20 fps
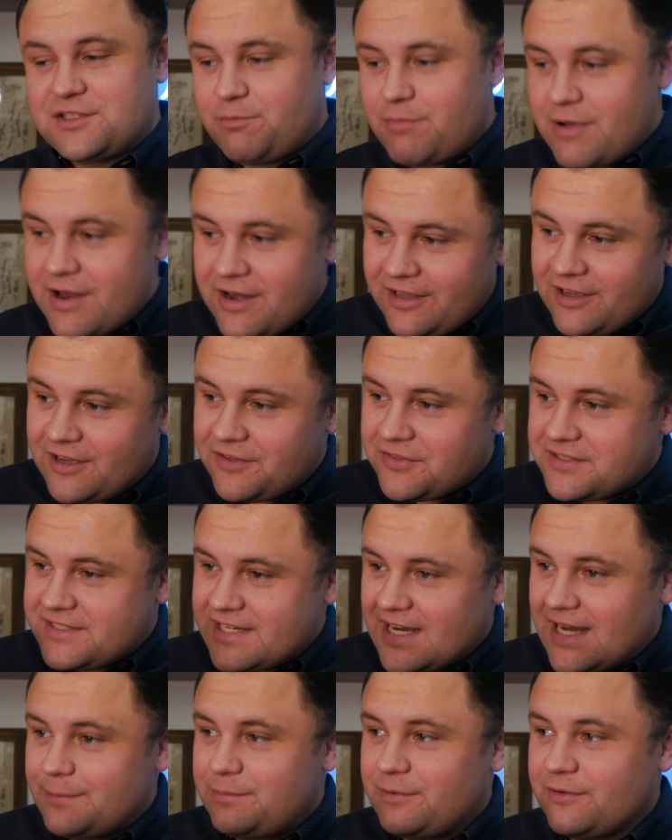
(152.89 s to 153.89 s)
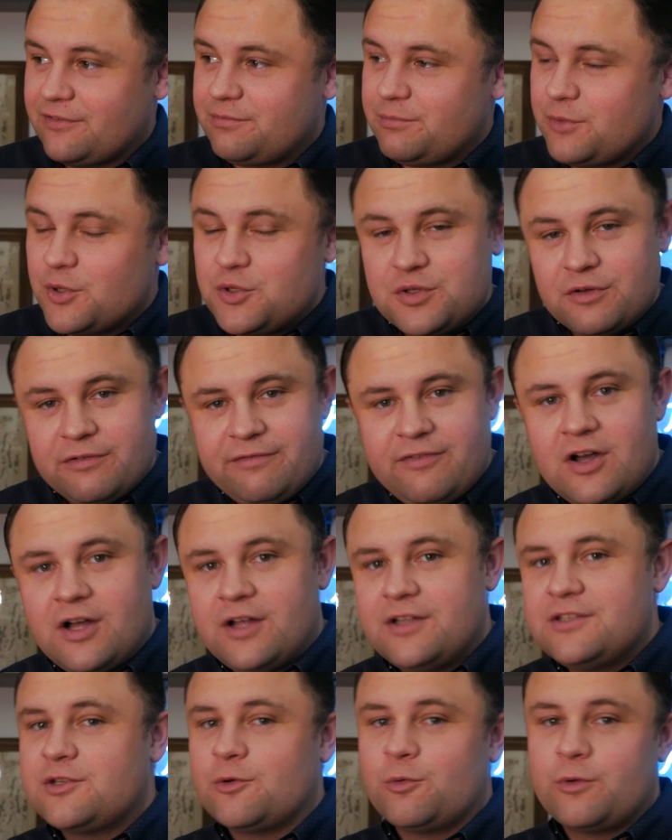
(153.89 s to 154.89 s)
depending on the type of mutual
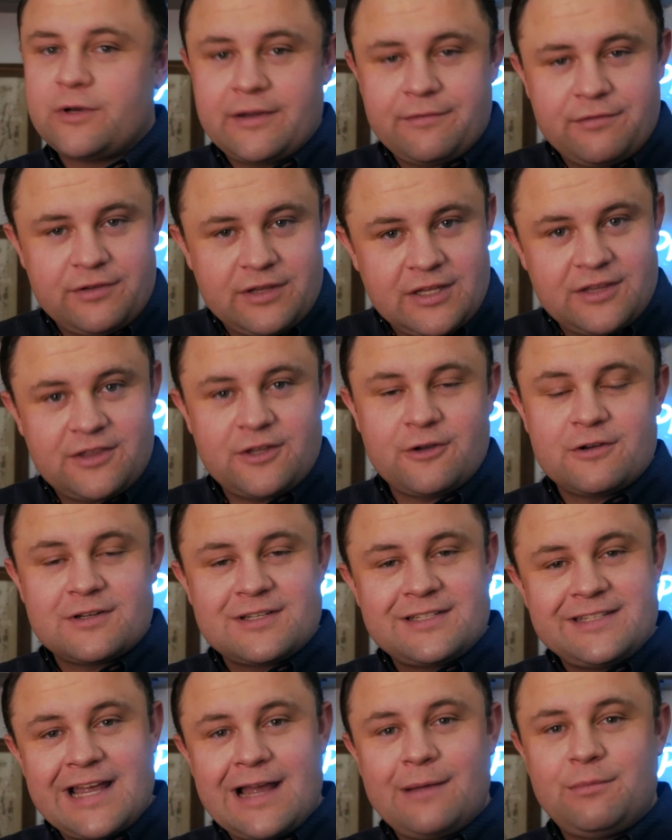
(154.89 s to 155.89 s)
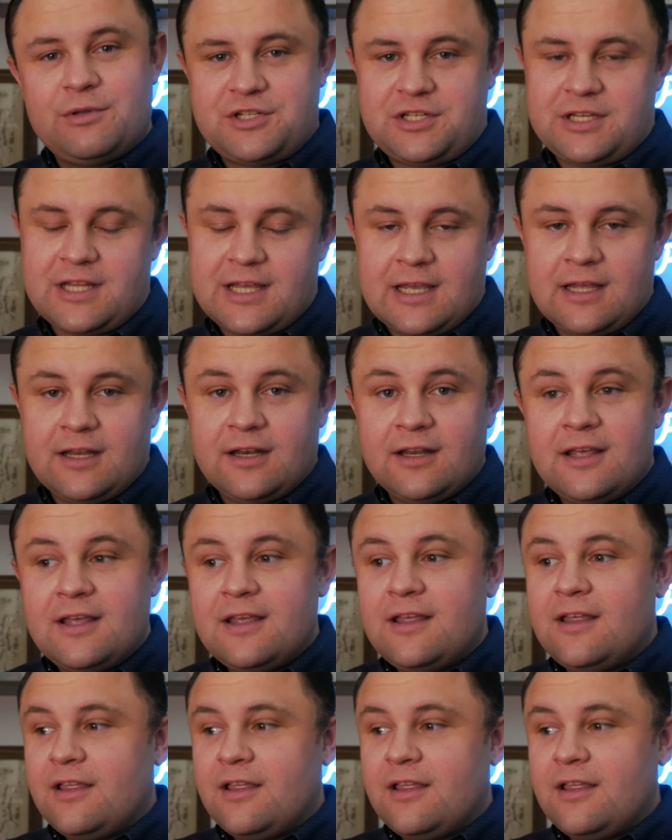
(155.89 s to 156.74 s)
funds or whatever that they're established in,